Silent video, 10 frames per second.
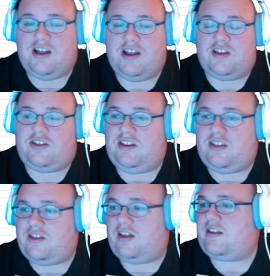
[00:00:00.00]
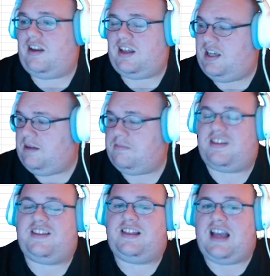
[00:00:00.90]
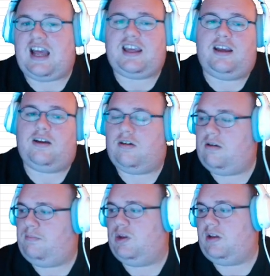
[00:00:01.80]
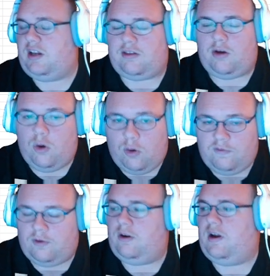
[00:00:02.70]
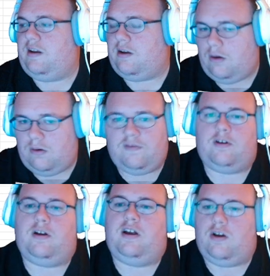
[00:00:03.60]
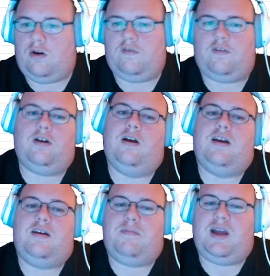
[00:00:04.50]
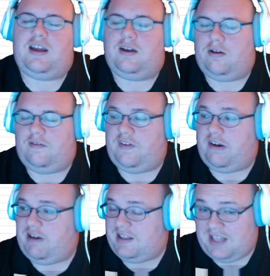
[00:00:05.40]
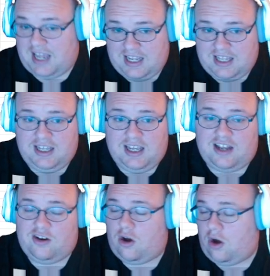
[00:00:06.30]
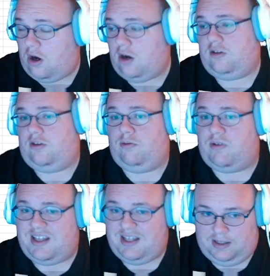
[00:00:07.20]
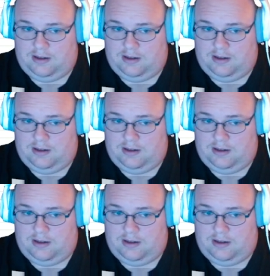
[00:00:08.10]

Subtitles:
she's just going to keep stacking her abilities over and over and over, making her very tanky and hard to kill.